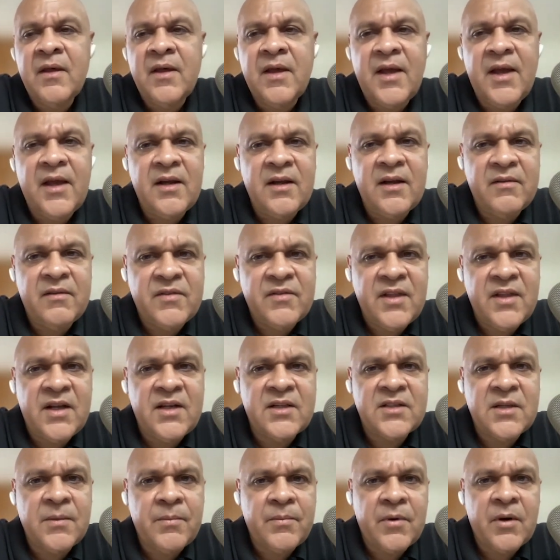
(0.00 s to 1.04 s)
and if there
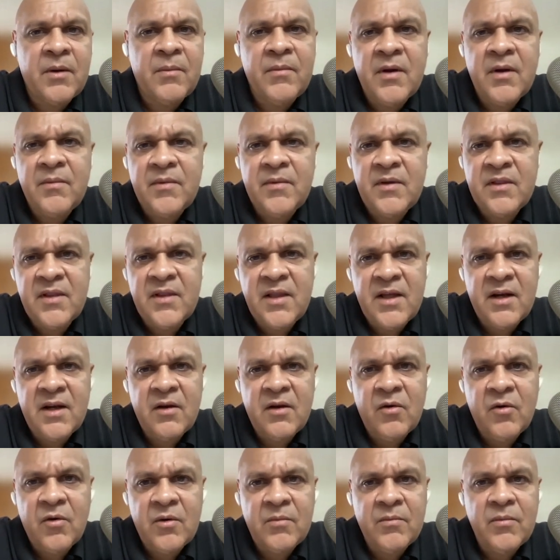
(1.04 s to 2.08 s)
is a problem in their
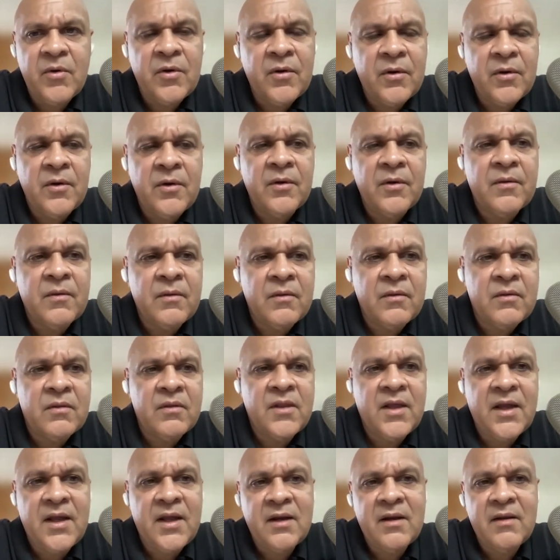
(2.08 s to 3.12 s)
loan book,
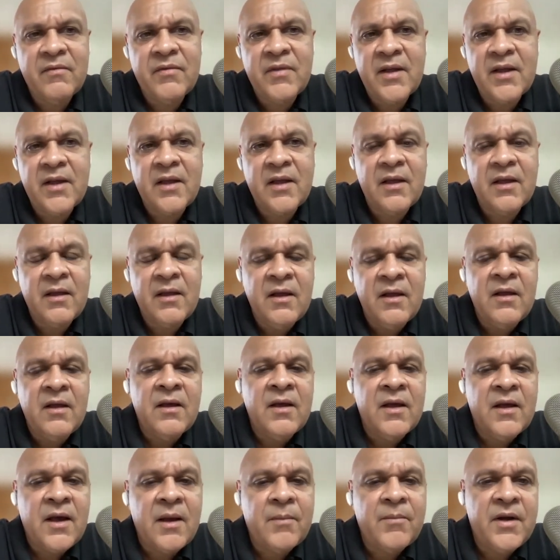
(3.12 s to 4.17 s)
then if the
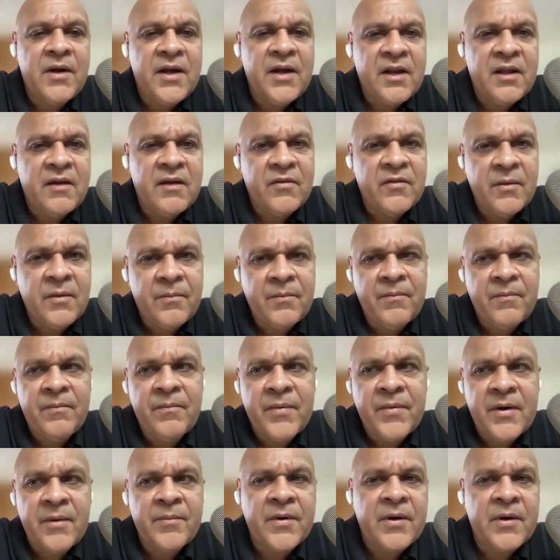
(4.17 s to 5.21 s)
ability of the
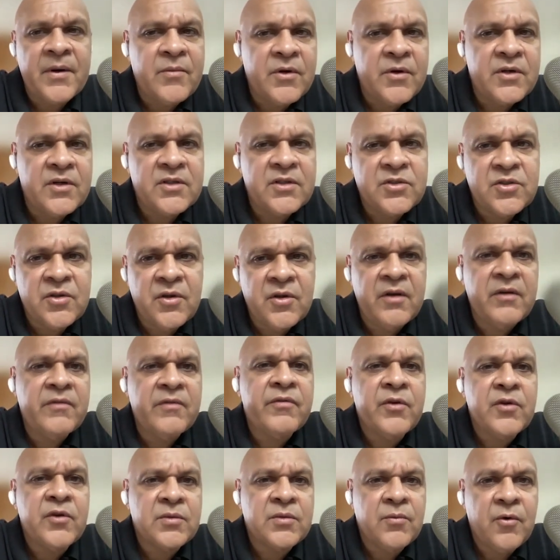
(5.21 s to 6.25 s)
promoters to
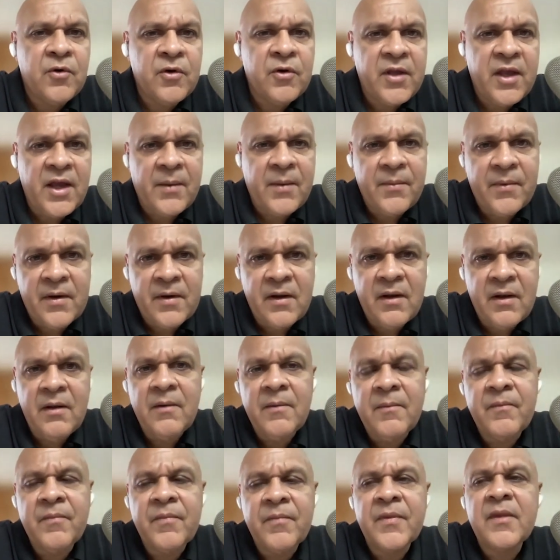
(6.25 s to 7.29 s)
infuse more capital
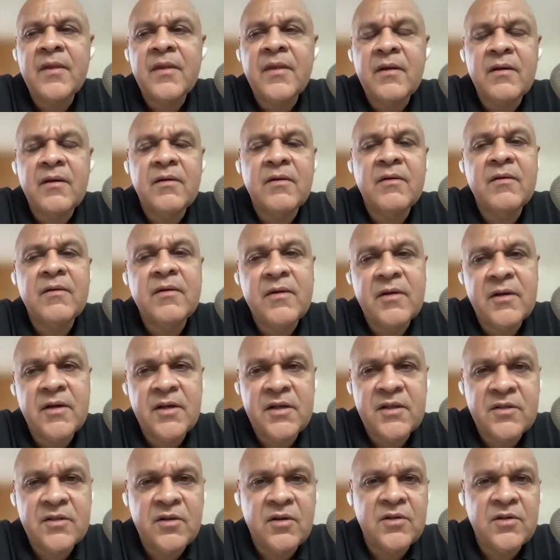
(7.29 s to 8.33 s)

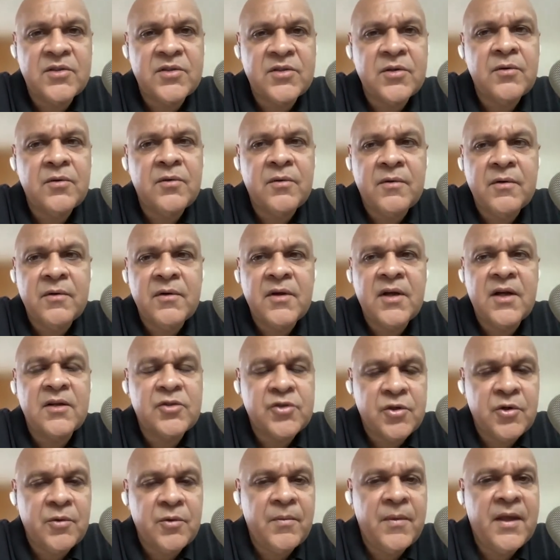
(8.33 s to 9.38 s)
is also
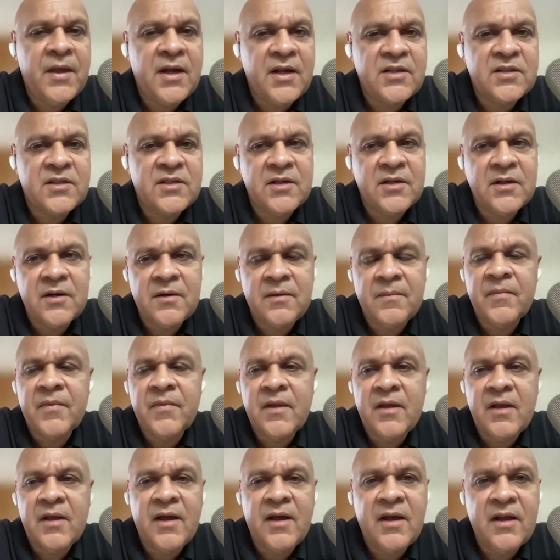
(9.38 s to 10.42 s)
should be considered.
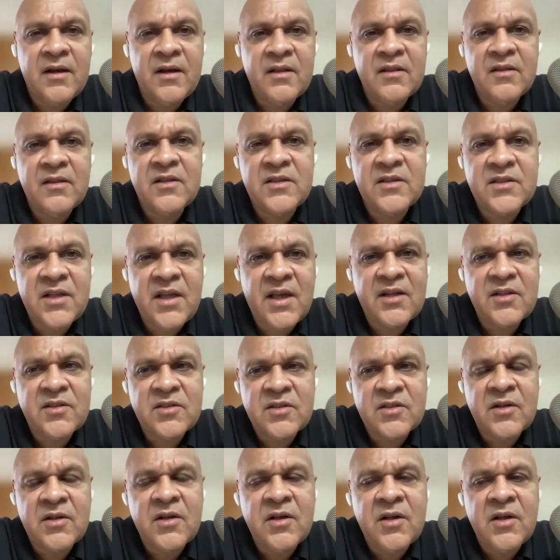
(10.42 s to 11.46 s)
And in this
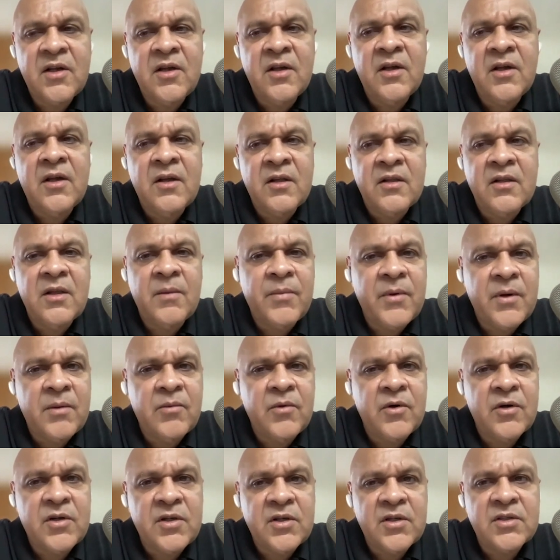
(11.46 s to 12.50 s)
case, the
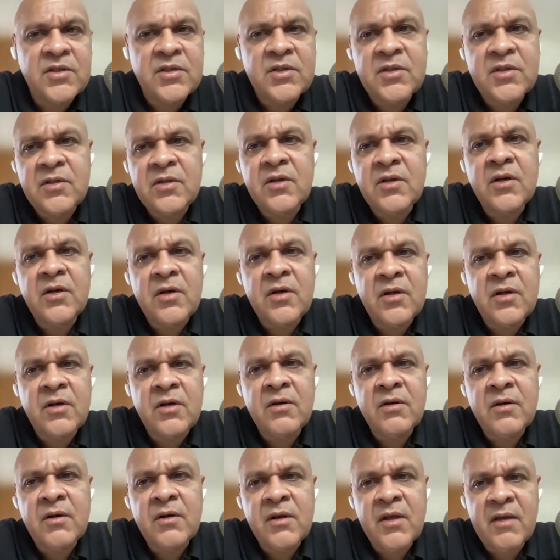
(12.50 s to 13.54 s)
promoters,
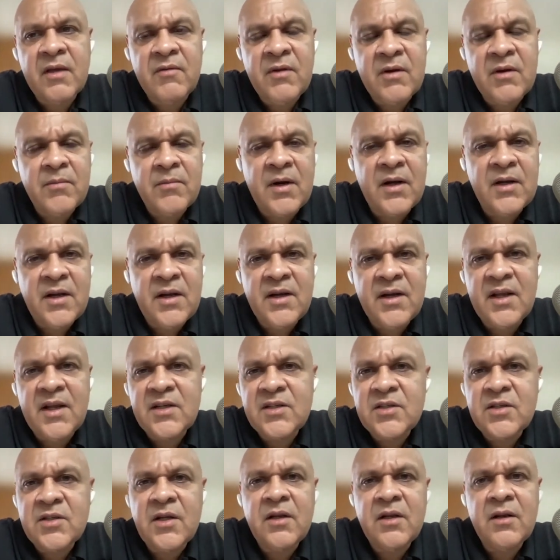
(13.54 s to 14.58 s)
given
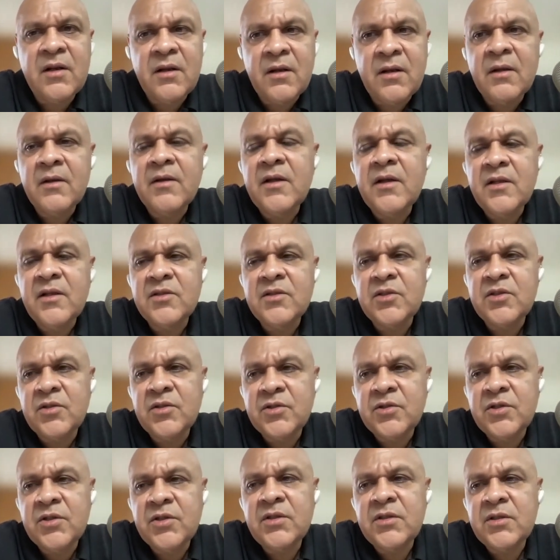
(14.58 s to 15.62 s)
multinational
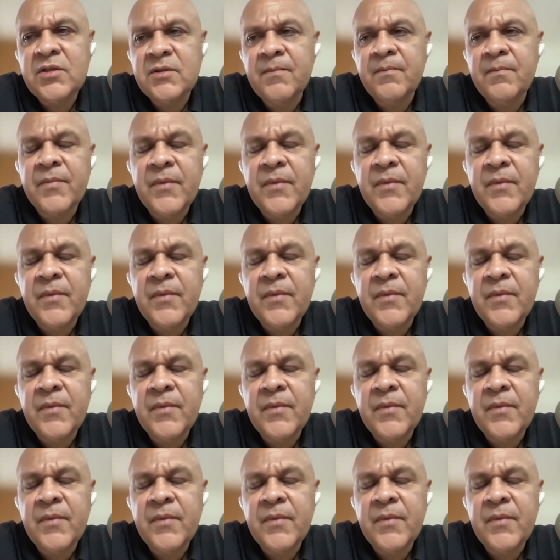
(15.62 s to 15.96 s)
institutions,